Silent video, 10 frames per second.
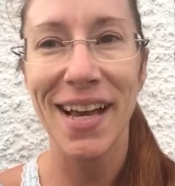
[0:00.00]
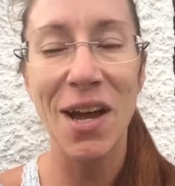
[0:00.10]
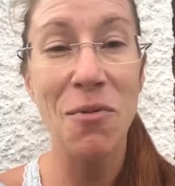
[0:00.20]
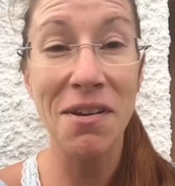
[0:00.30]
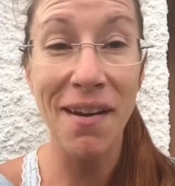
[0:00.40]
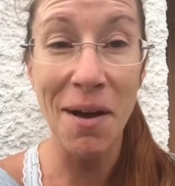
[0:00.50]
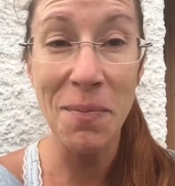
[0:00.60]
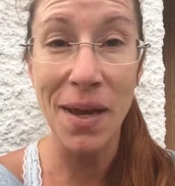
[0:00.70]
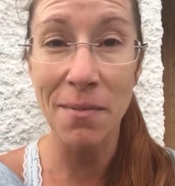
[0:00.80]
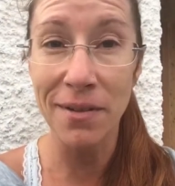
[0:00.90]
I would
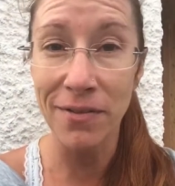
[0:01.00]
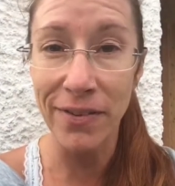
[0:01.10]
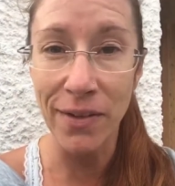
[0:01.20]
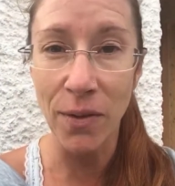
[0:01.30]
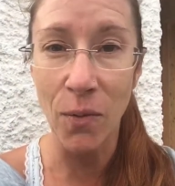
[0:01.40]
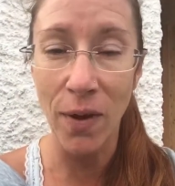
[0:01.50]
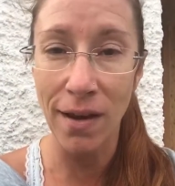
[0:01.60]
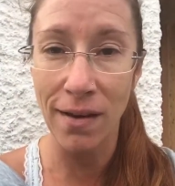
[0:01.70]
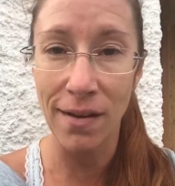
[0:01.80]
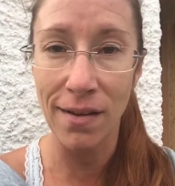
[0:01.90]
not be able to feel the
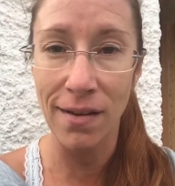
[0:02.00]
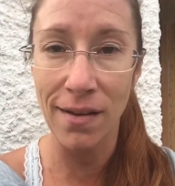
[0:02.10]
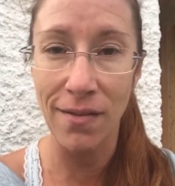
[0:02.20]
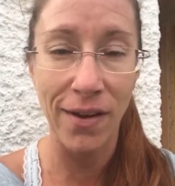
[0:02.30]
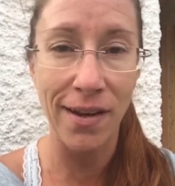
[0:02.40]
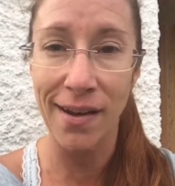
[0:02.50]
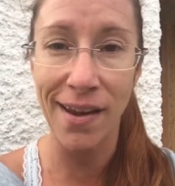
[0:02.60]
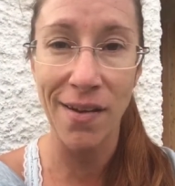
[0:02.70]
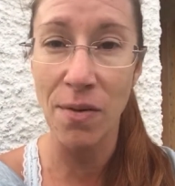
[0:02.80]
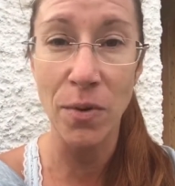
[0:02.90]
wind if I didn't
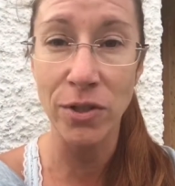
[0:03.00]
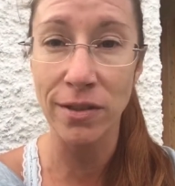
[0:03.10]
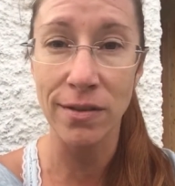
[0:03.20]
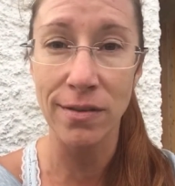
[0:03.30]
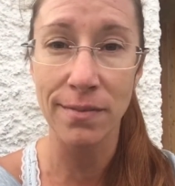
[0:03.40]
have emotions.